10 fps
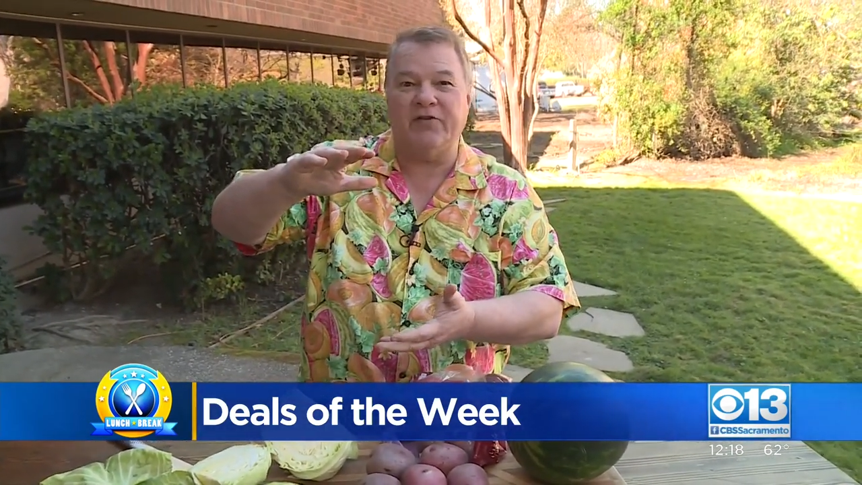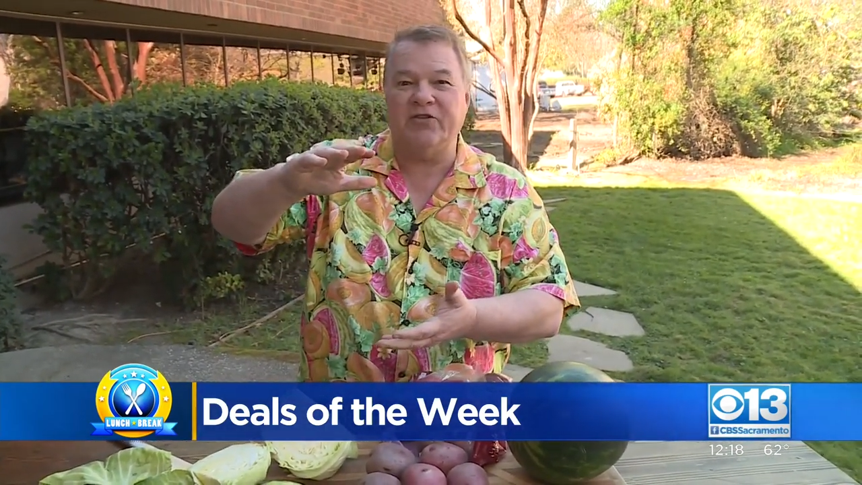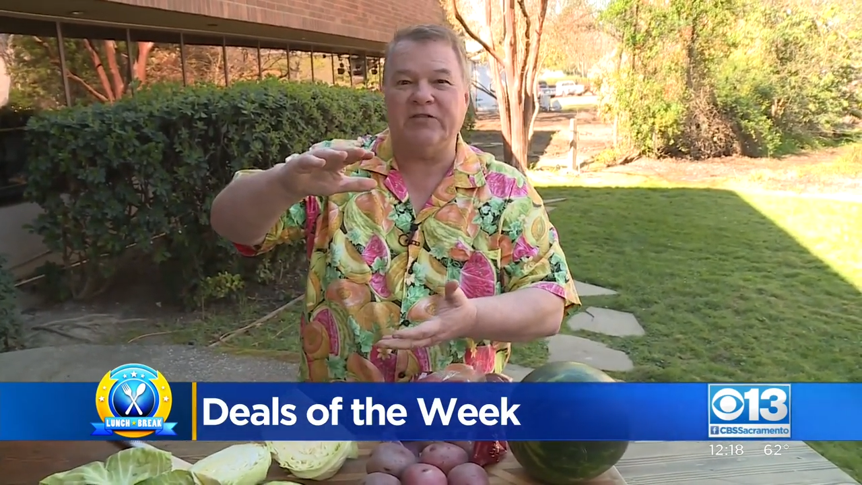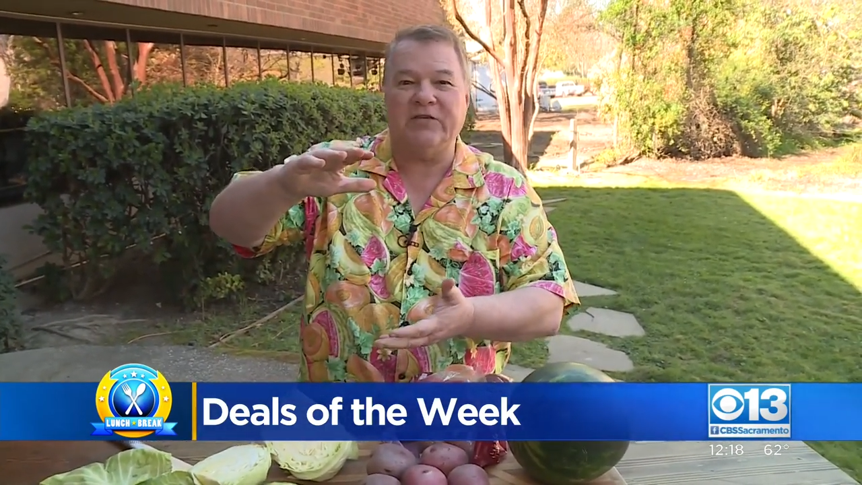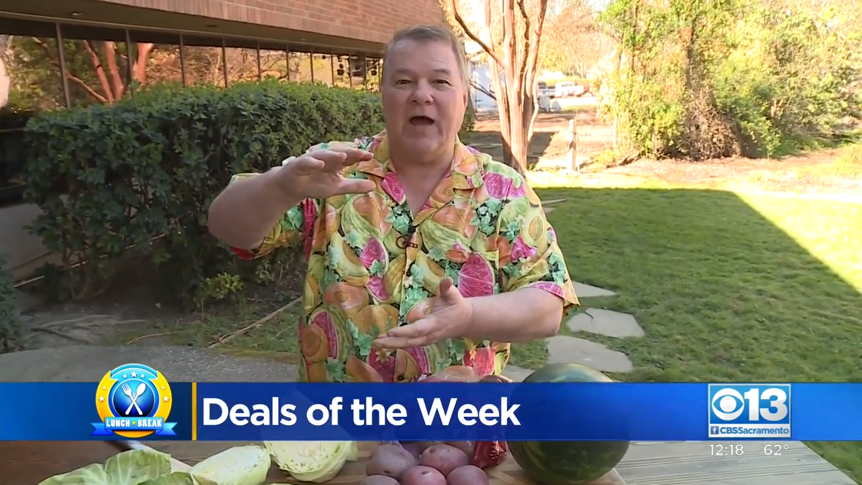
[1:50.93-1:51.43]

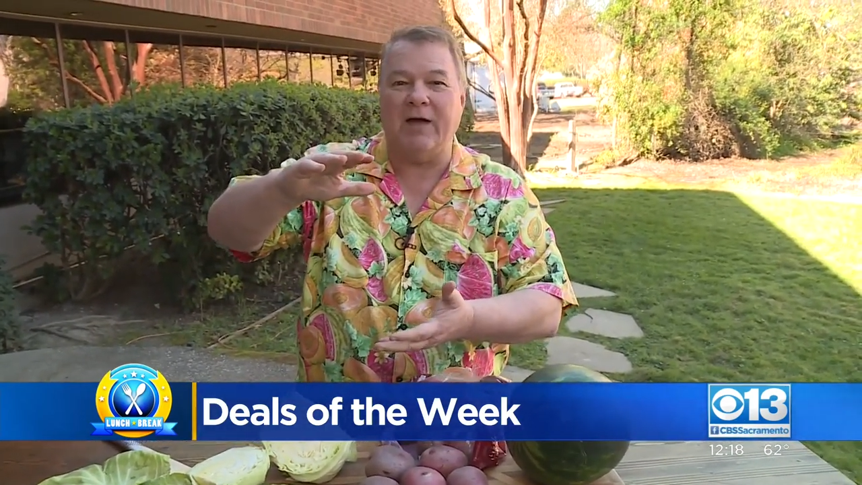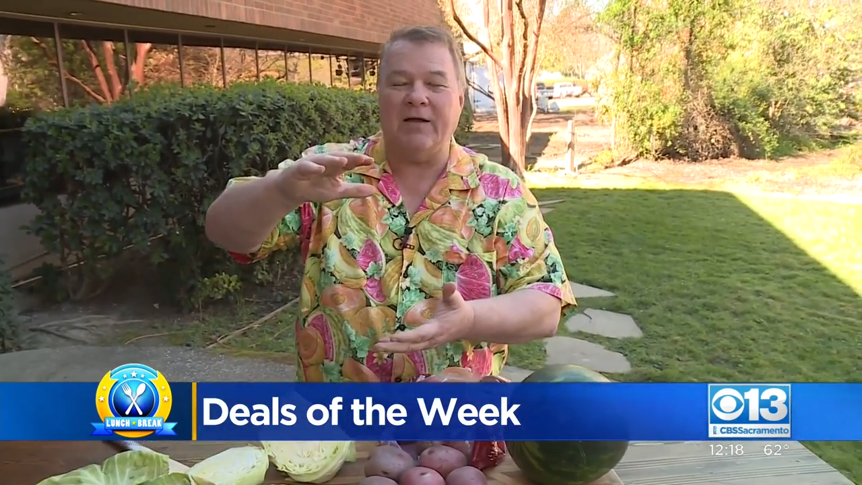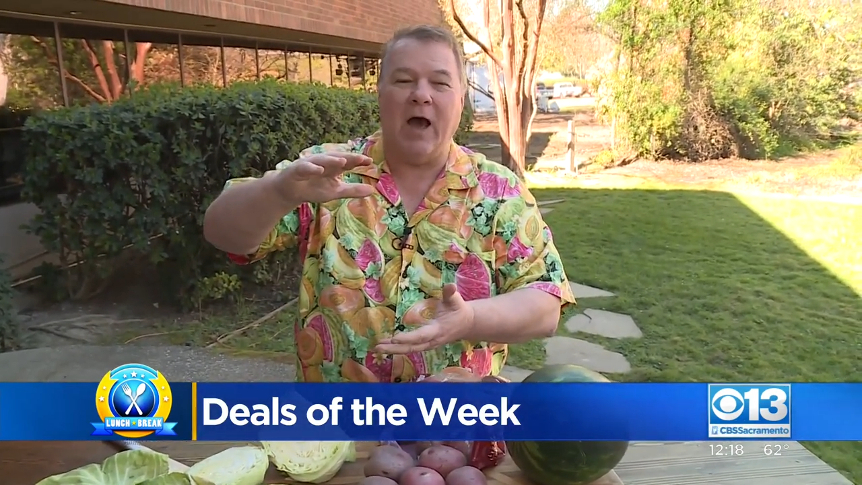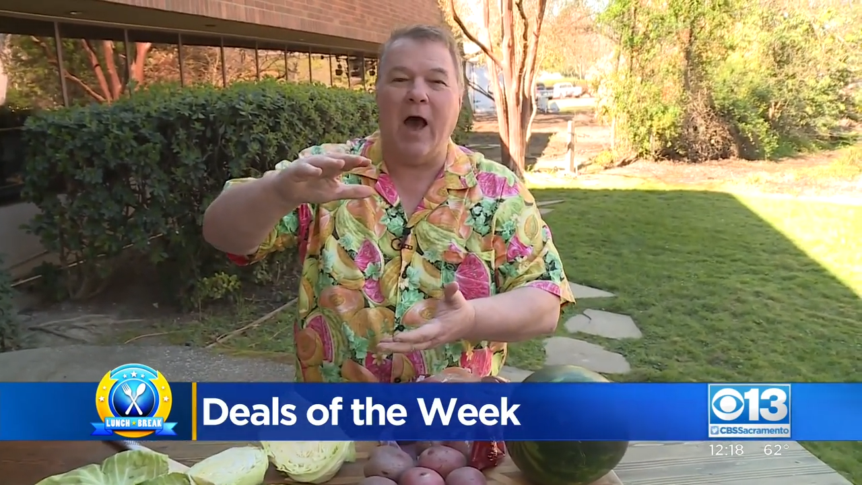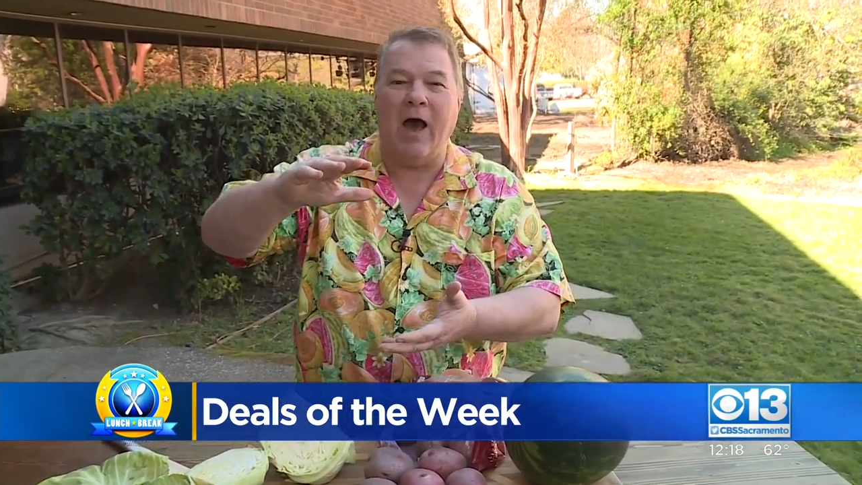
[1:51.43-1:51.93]
just uh,
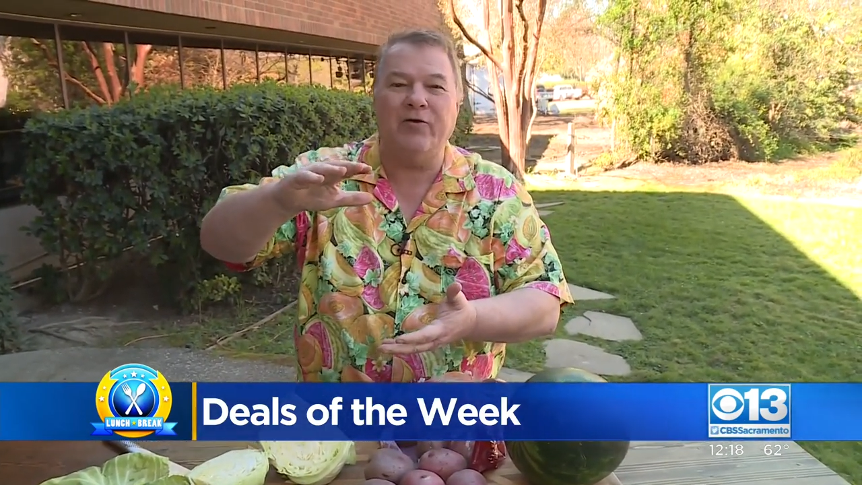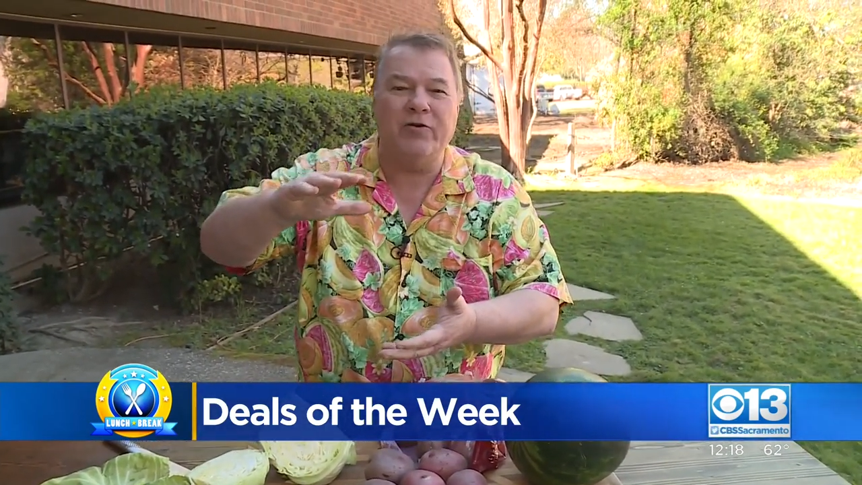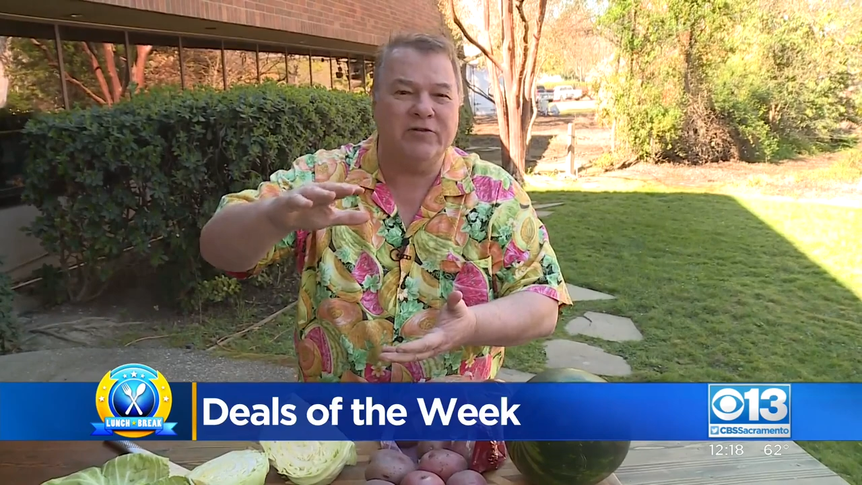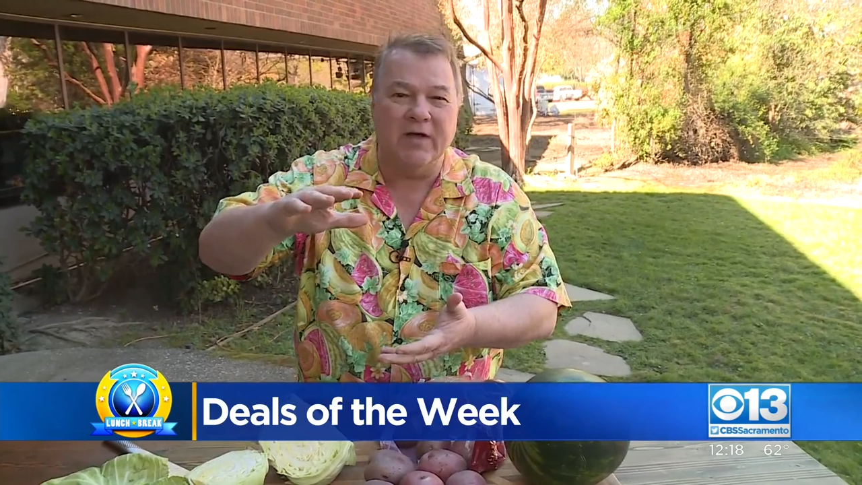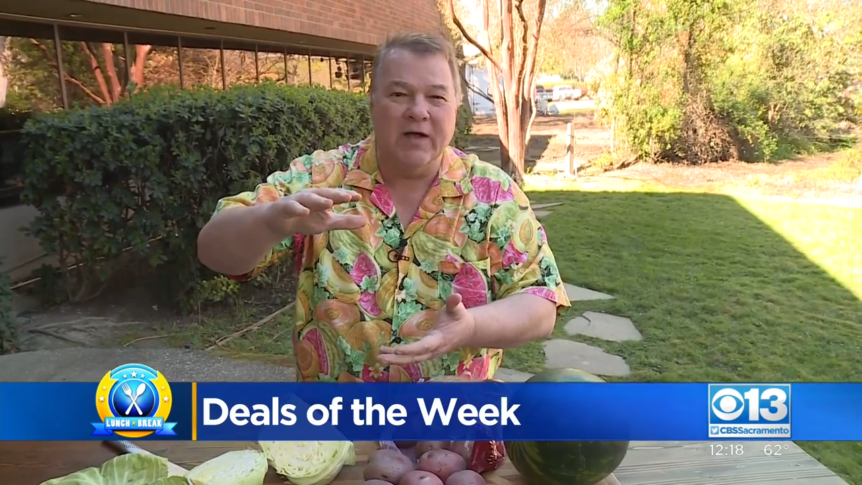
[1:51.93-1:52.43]
a
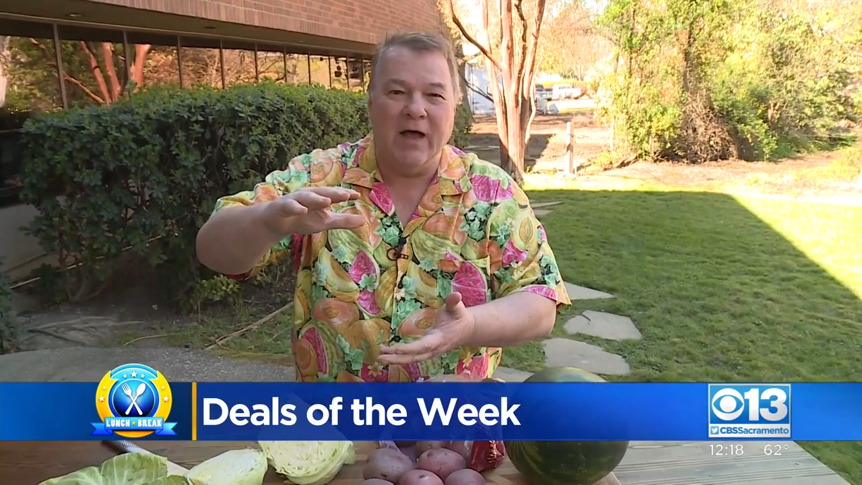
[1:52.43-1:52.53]
hundred,